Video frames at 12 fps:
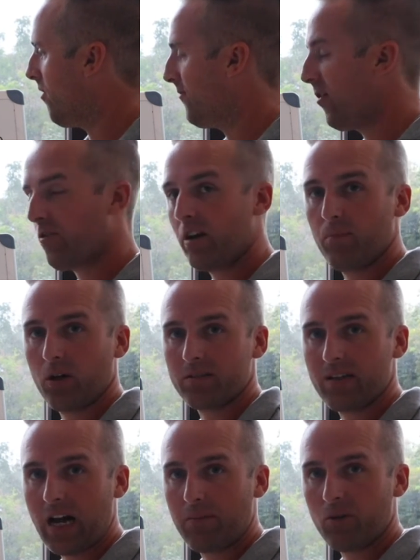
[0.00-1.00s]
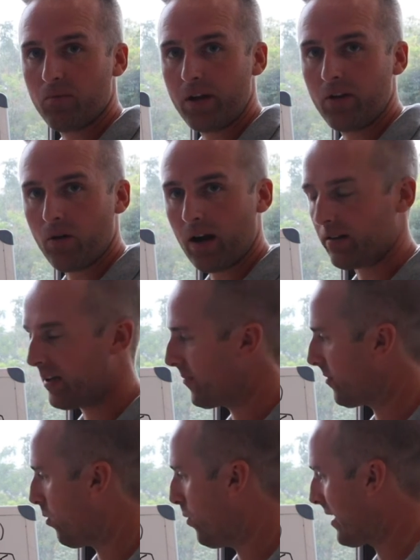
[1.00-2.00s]
Feel free to book a time with me
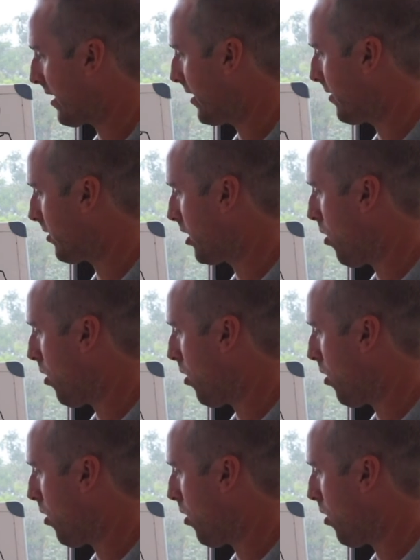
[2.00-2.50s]
directly. We can